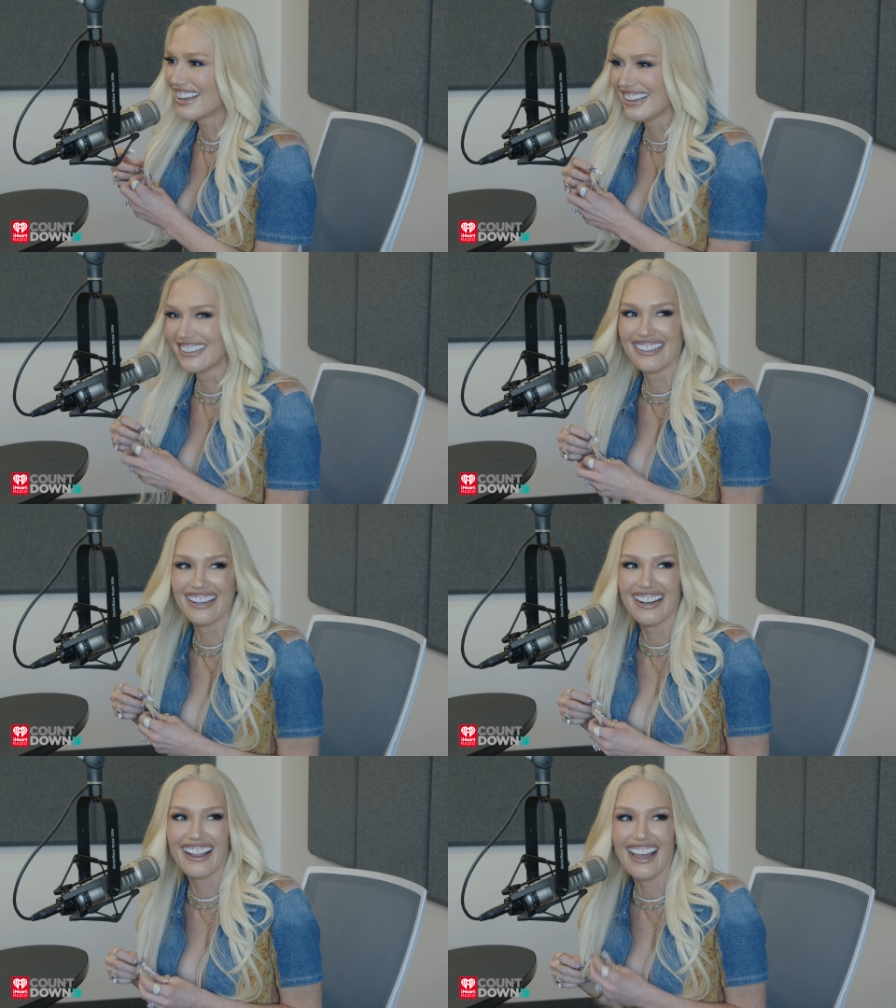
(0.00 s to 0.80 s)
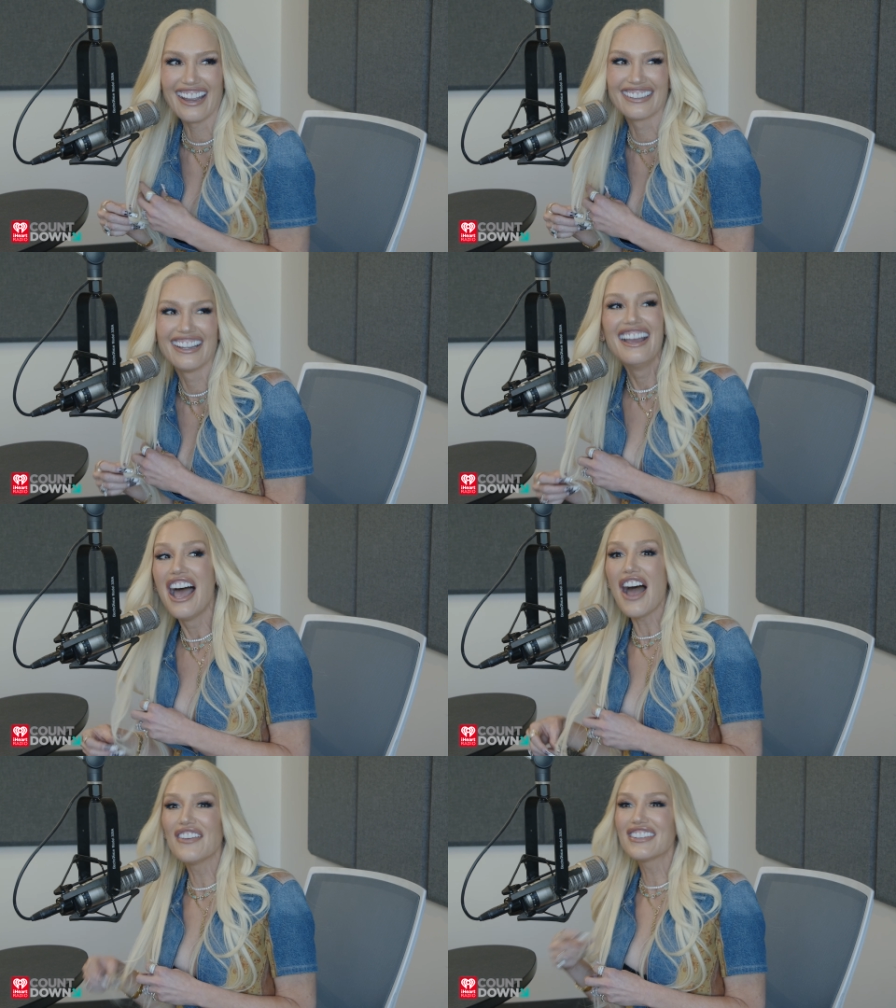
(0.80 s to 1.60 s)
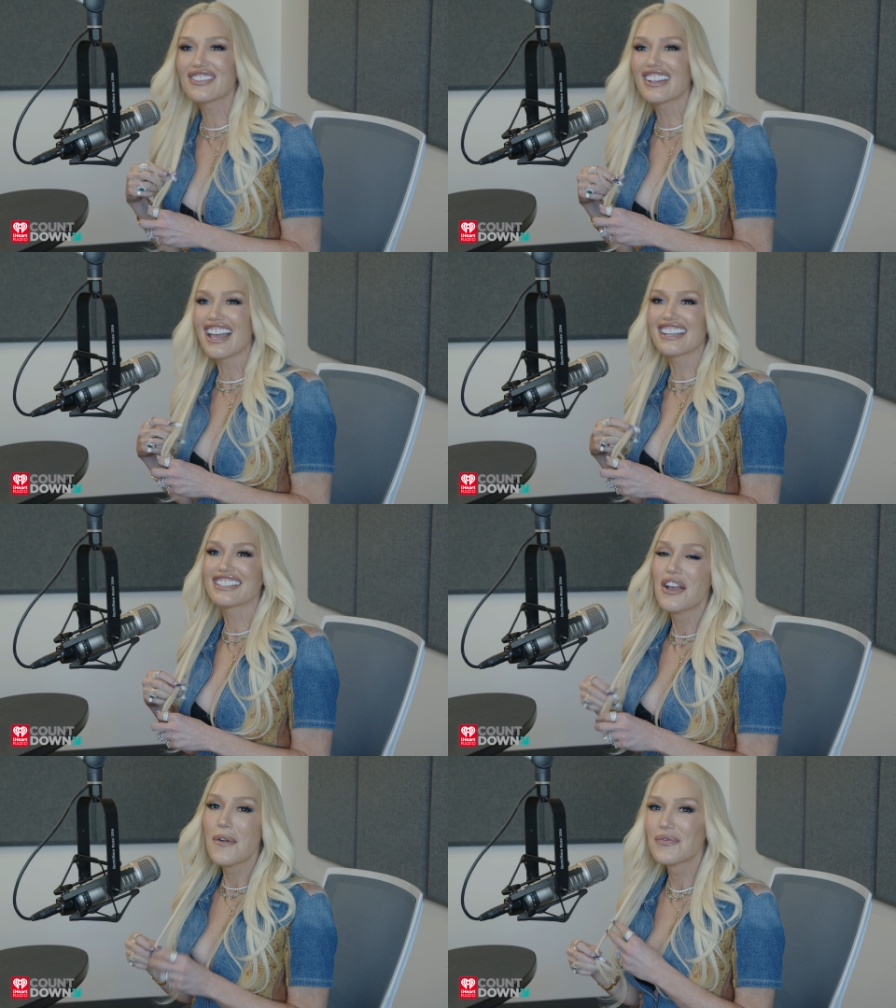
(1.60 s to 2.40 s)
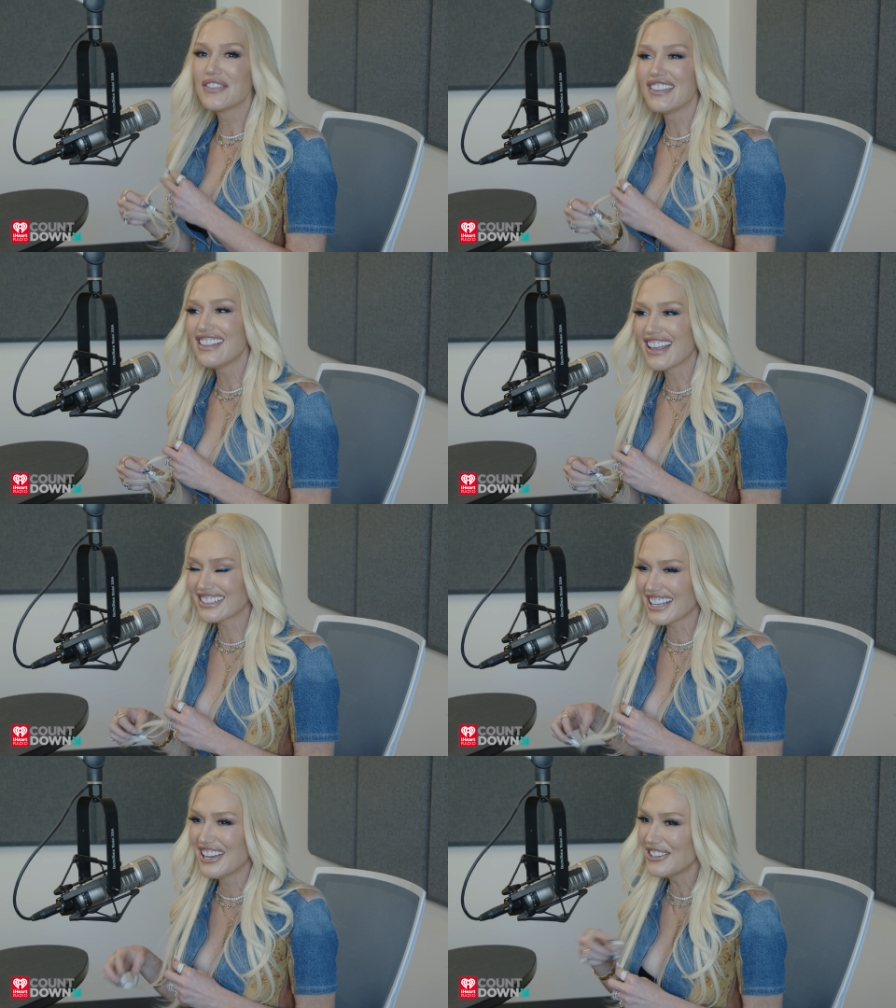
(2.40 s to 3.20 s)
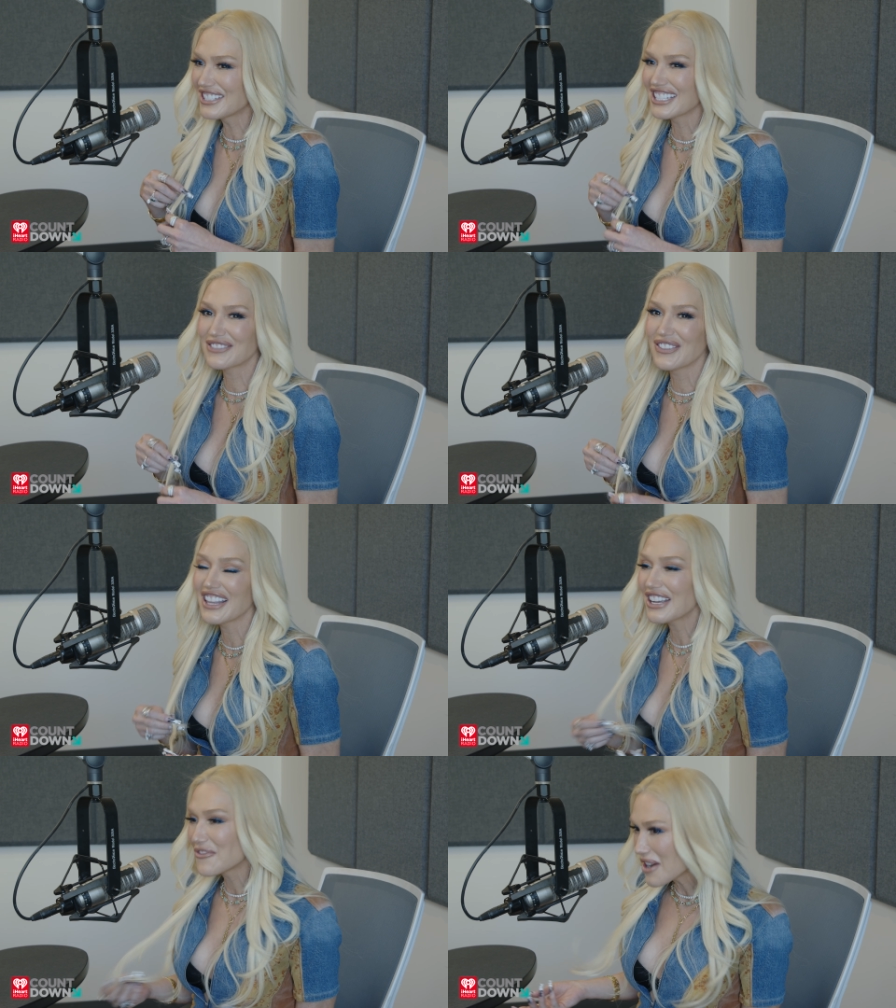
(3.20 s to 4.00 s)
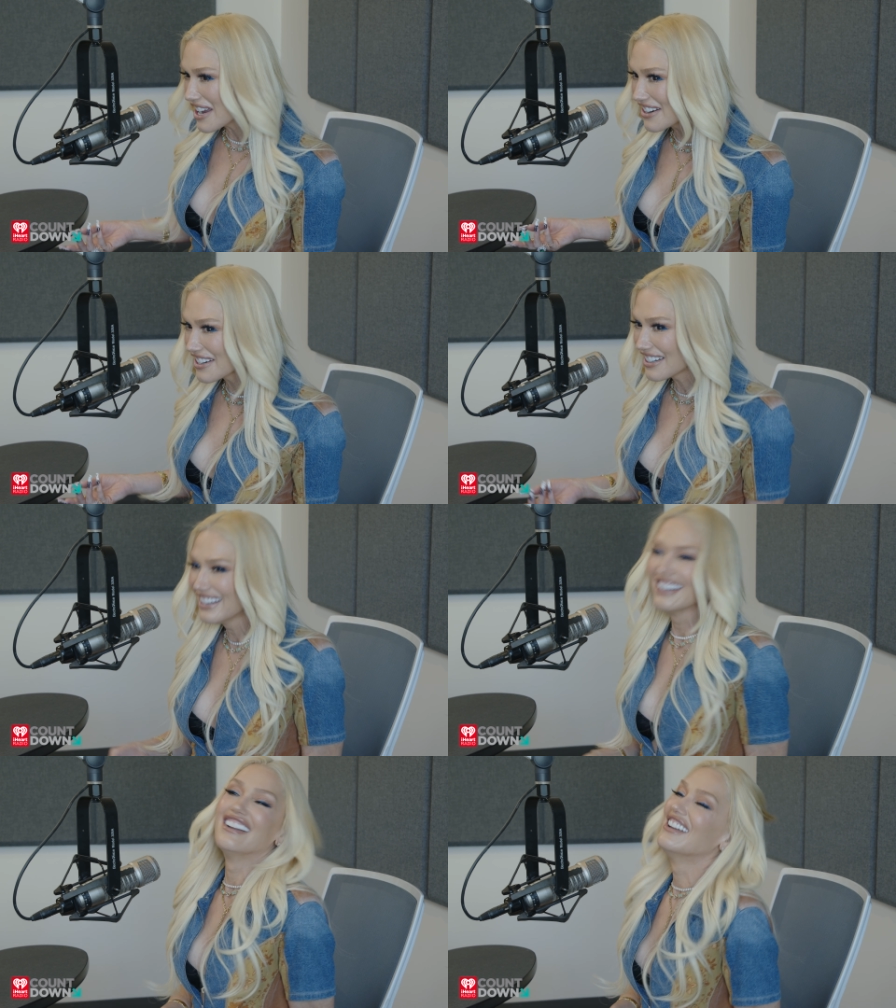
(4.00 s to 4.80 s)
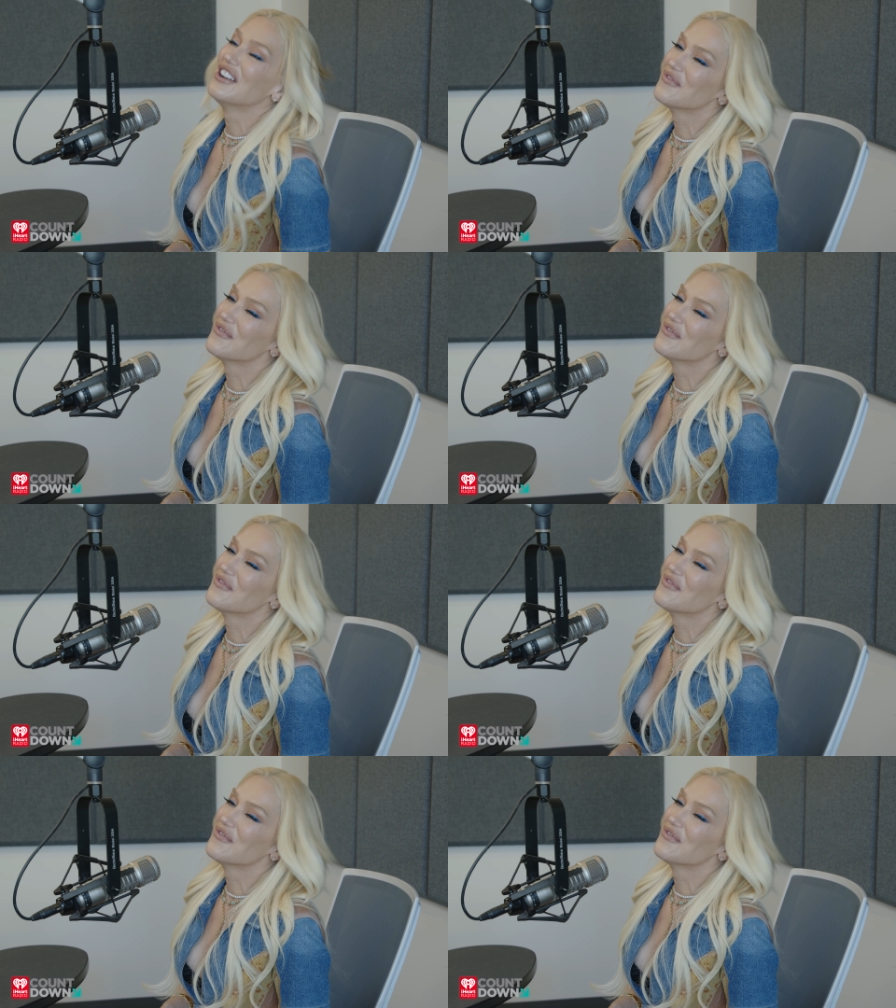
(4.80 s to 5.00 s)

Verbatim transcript: like, oh my god! Like, like it would just be like weird.